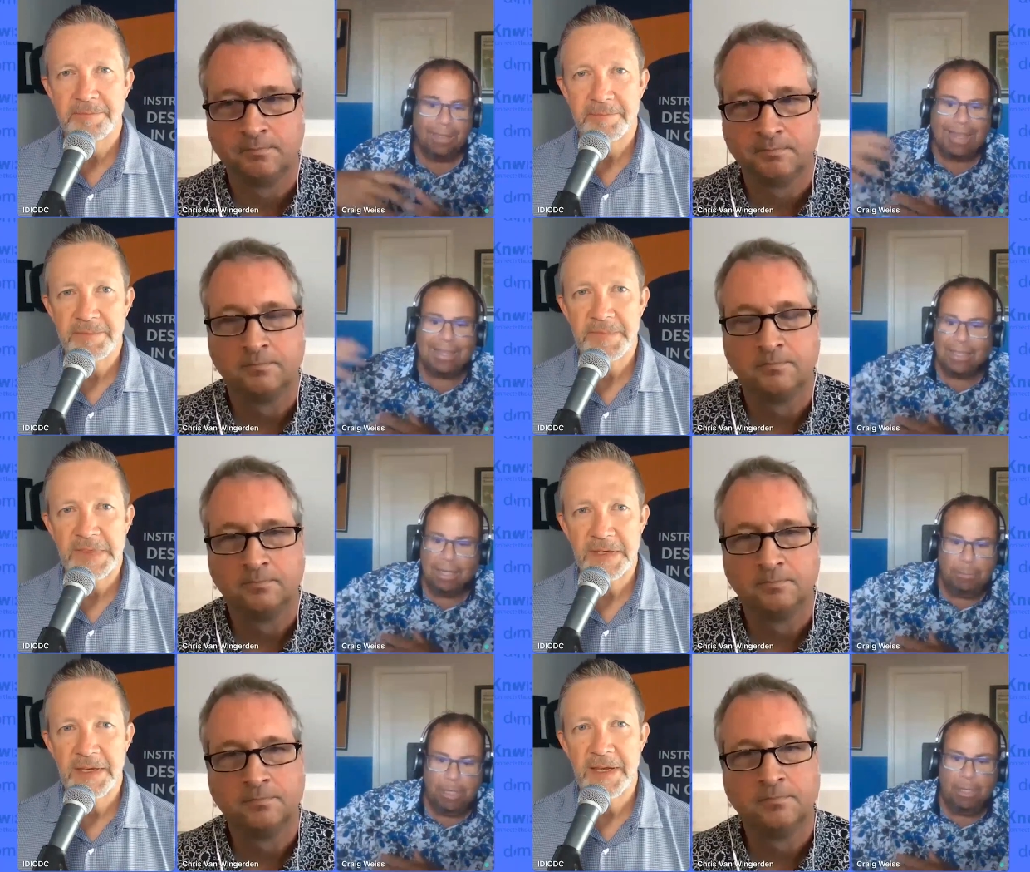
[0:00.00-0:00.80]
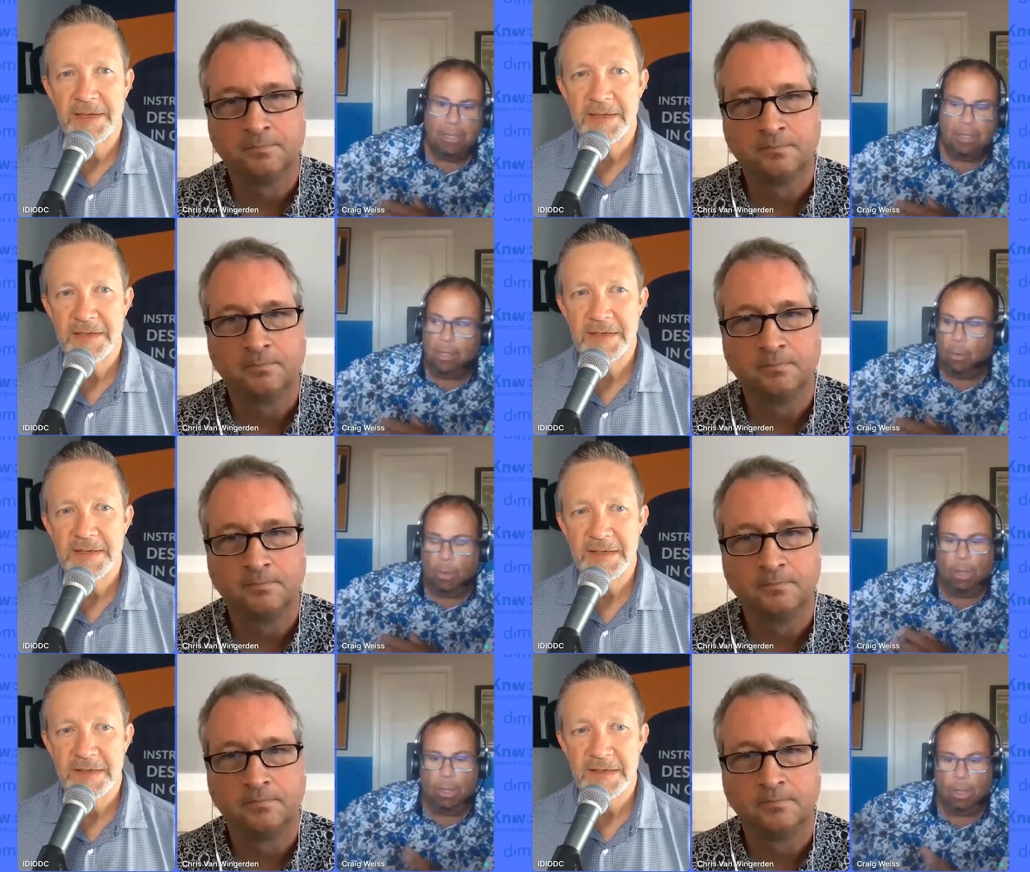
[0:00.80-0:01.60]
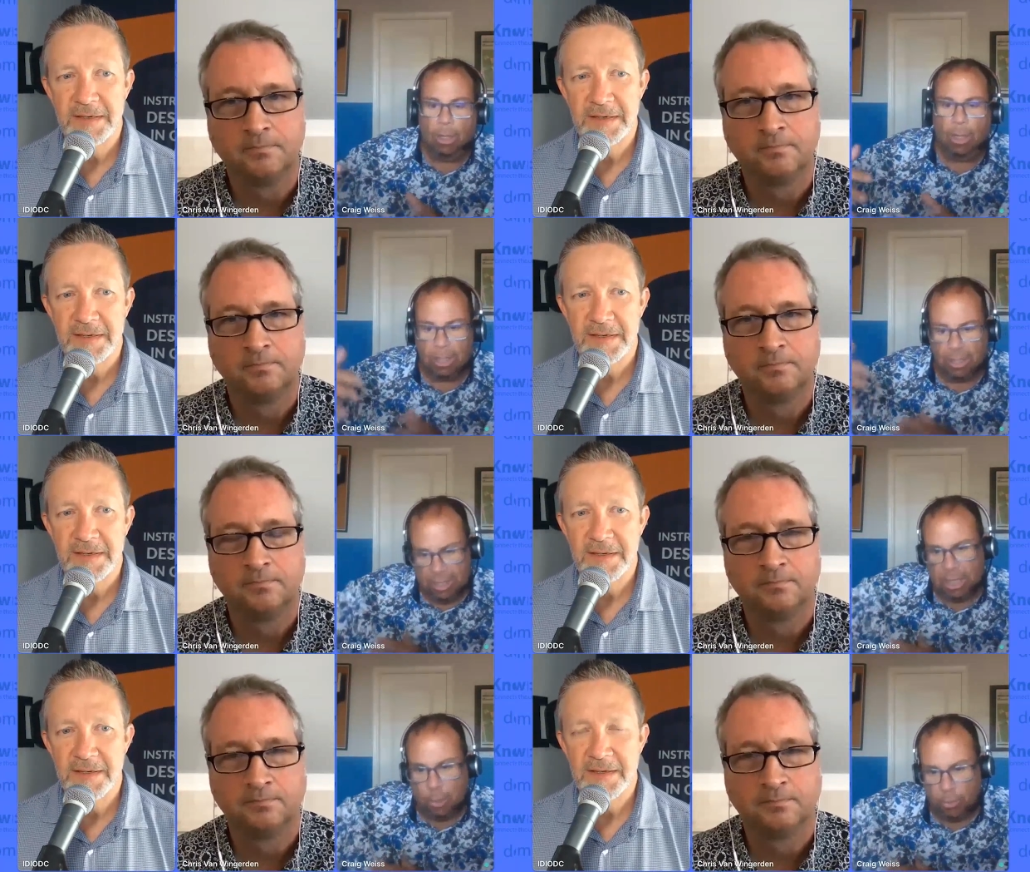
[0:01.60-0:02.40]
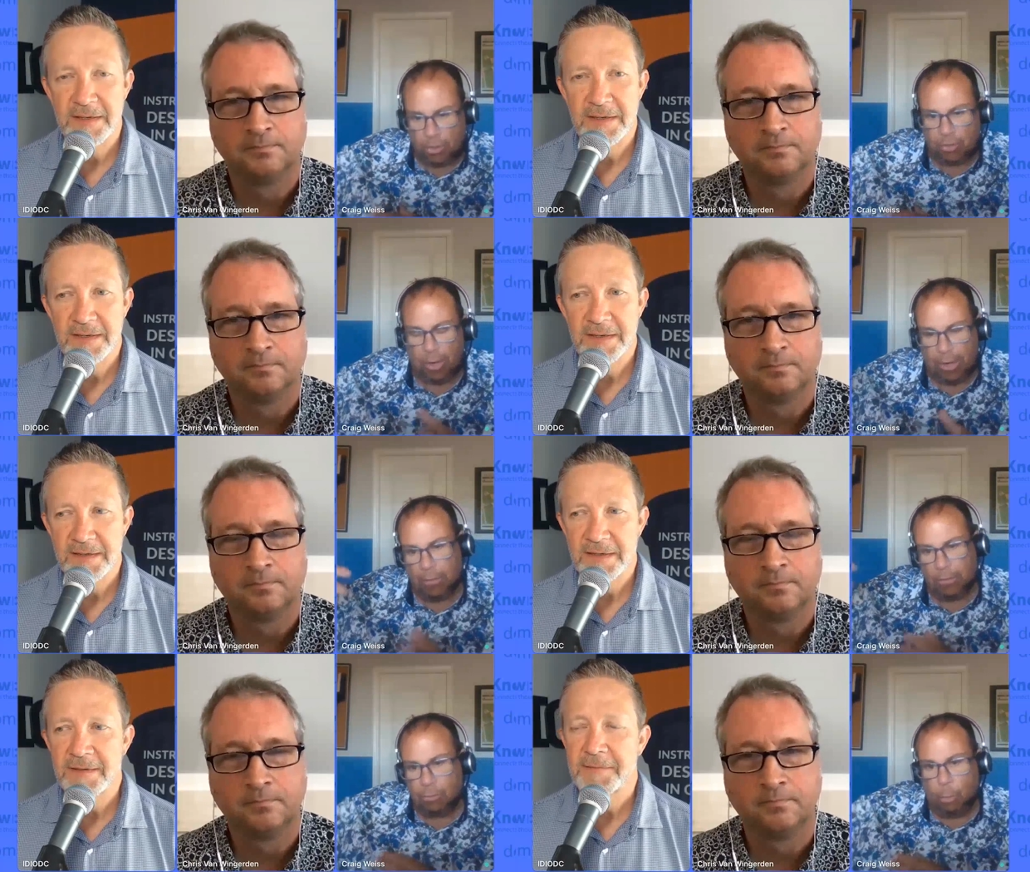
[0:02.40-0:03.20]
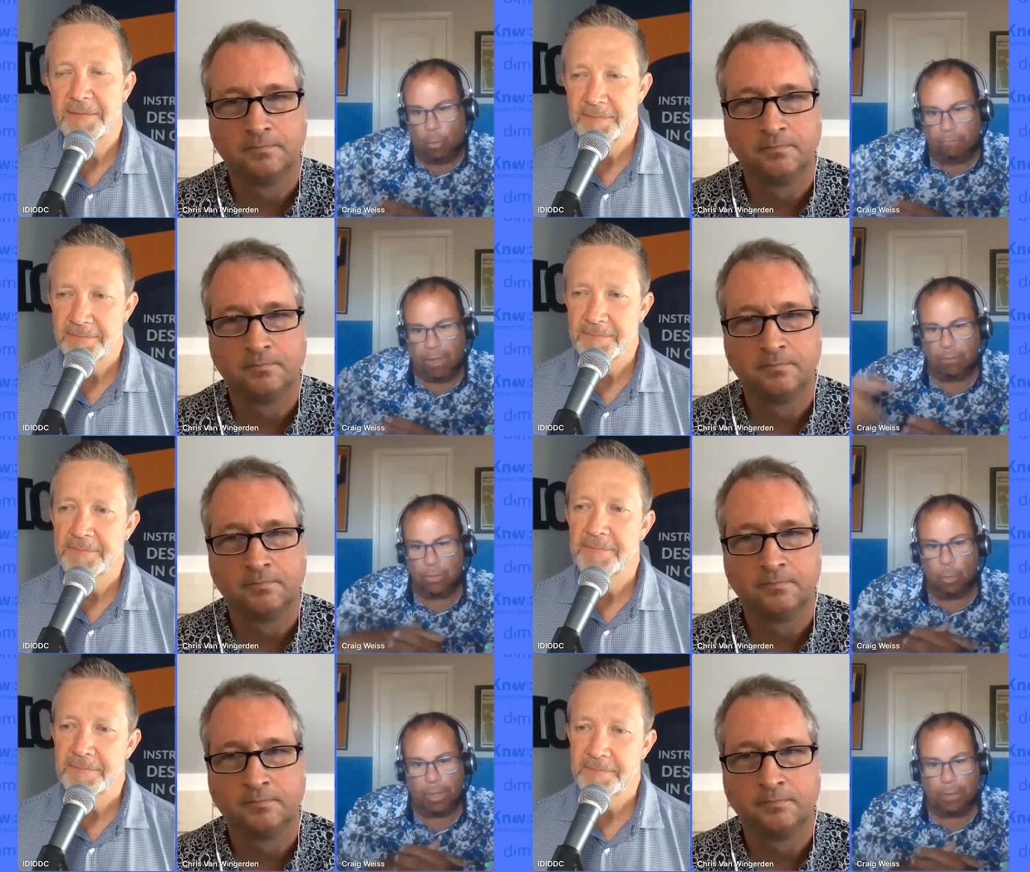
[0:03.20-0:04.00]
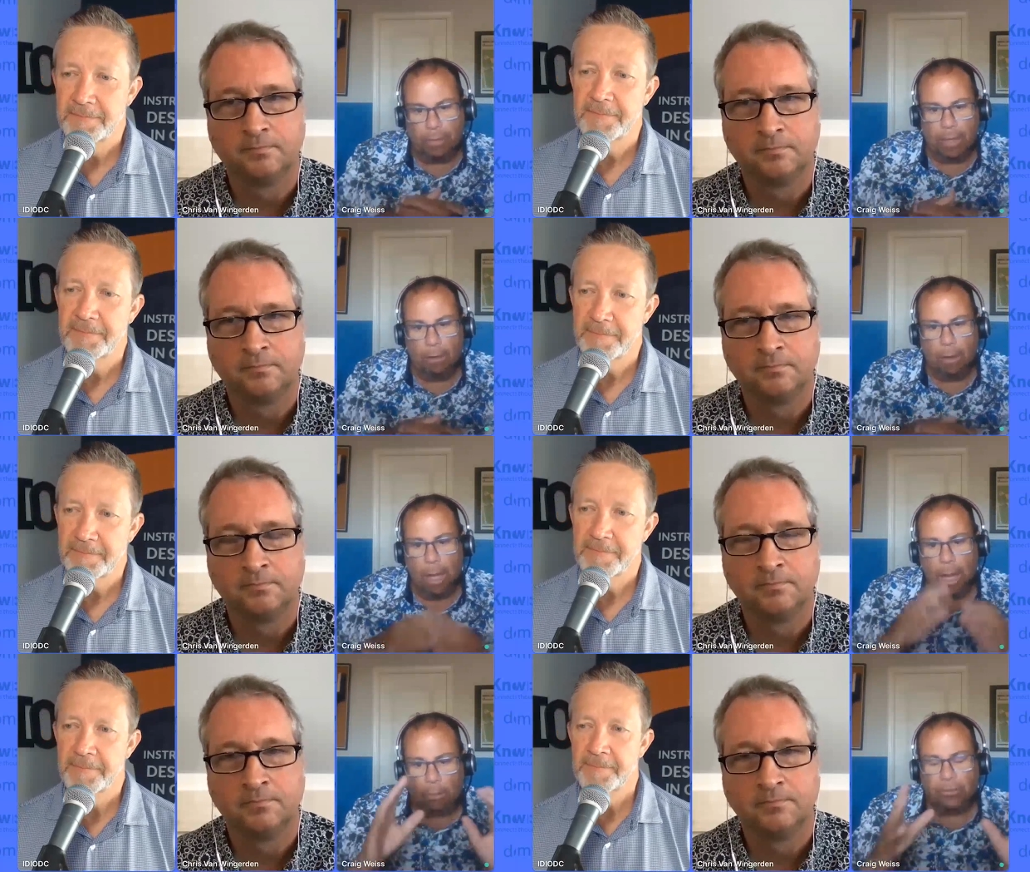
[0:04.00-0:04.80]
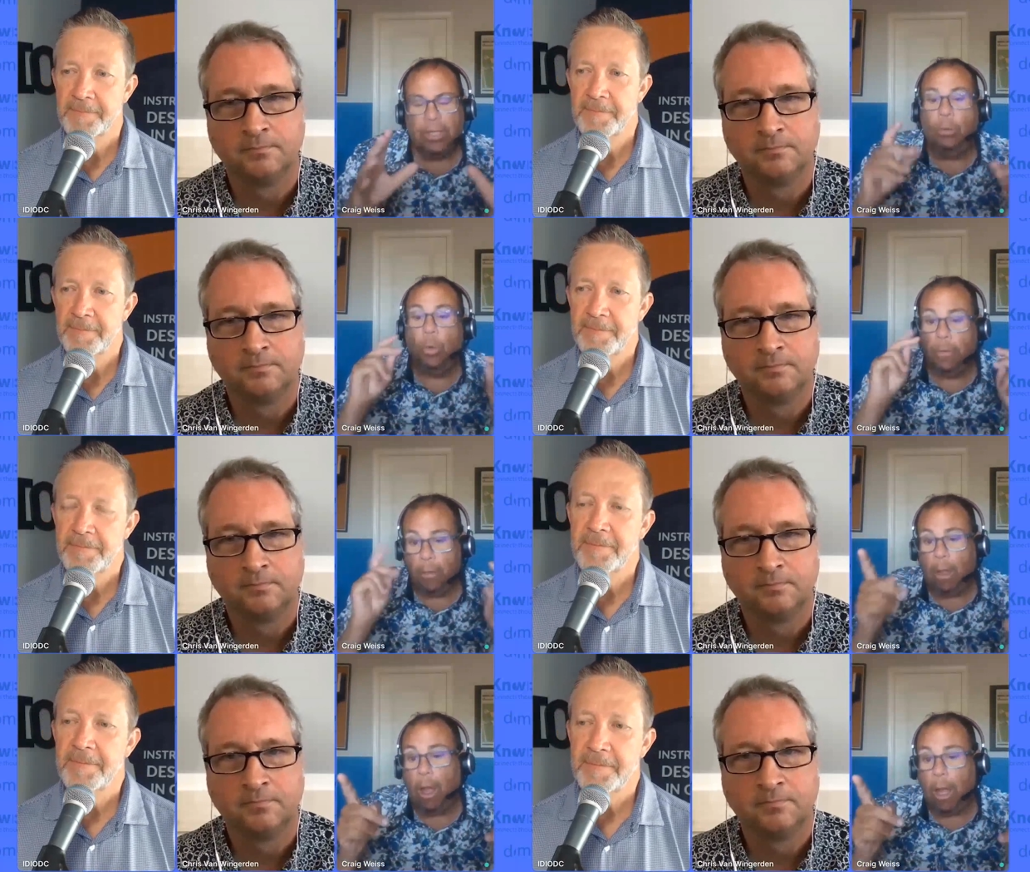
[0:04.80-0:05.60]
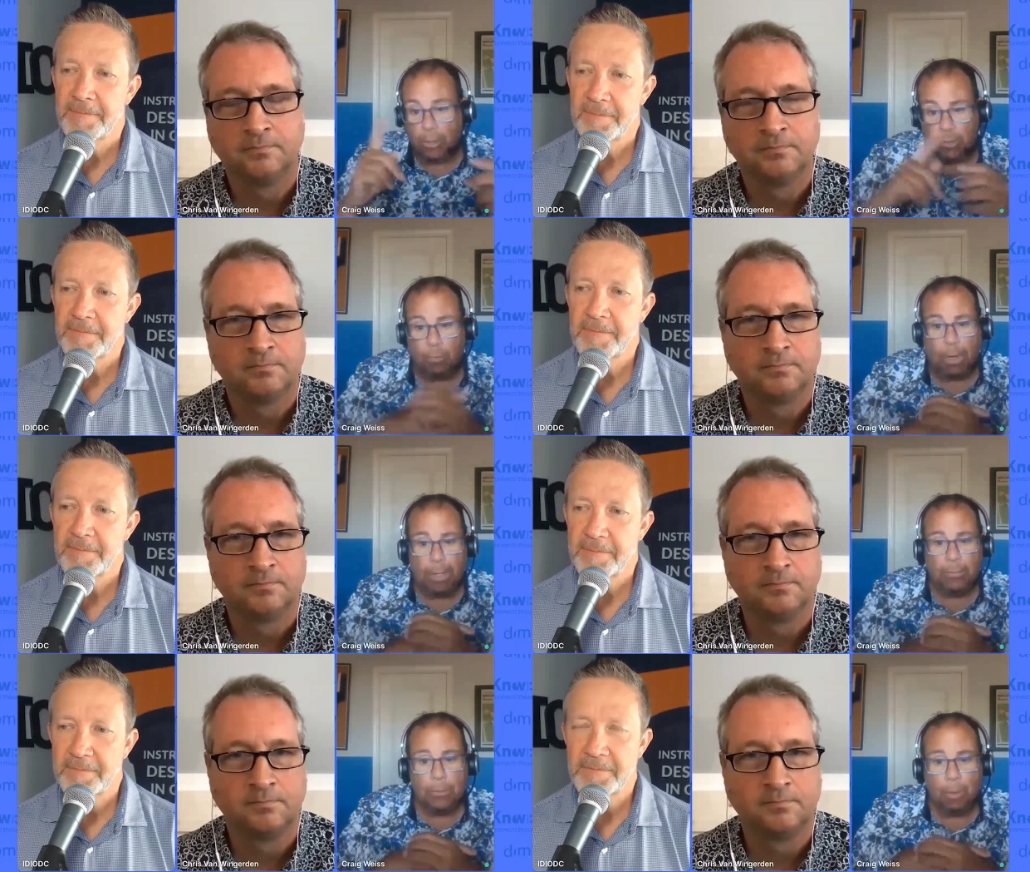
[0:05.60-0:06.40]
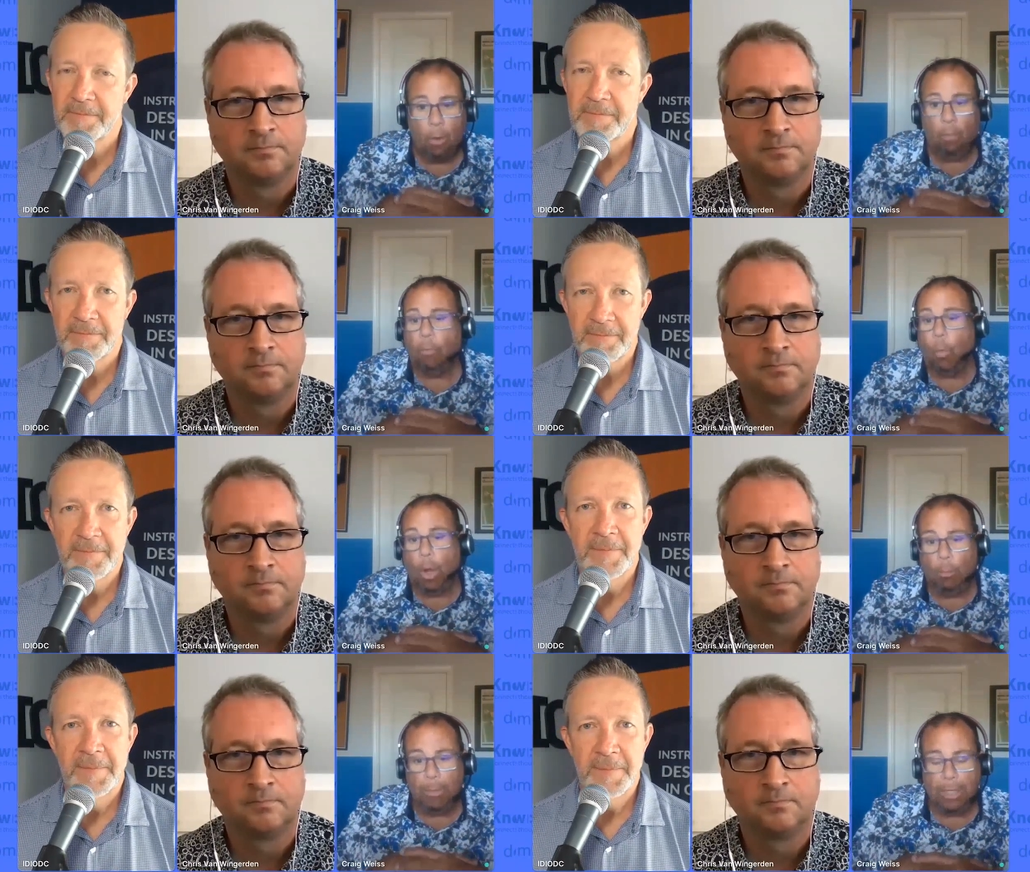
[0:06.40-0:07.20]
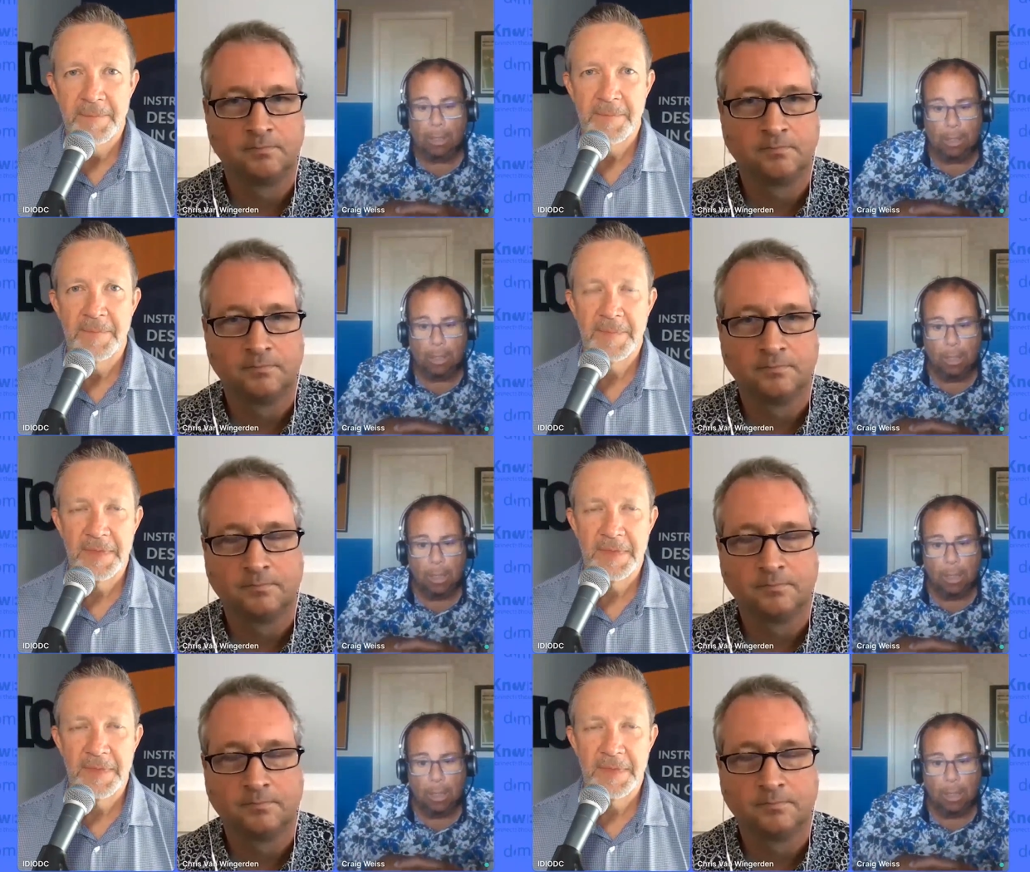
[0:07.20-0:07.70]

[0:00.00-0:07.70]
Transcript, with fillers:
Speaker 1: That's going to be a, you know, a, a continuous trend. There's more vendors going in there. I'll tell you one of the hottest trends, overwhelmingly,